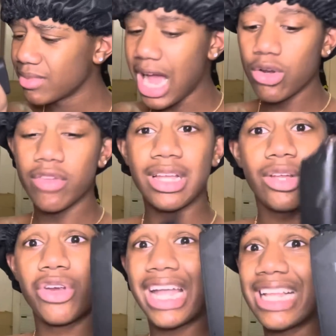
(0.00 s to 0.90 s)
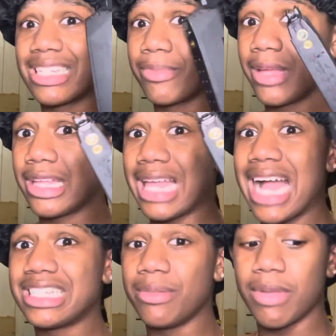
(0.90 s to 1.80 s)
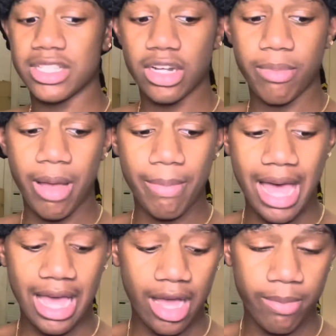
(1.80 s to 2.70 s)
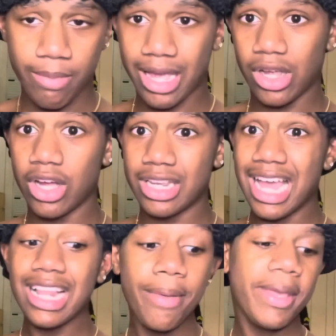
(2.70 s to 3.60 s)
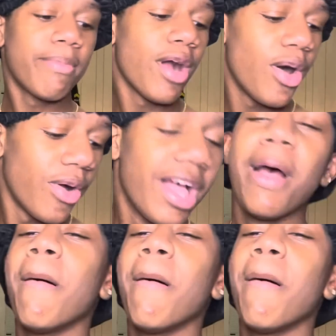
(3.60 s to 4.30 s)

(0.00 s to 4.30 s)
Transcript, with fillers: I don't know if the green gas is actually messing up my mag, um, my gun. Y'all let me, bro.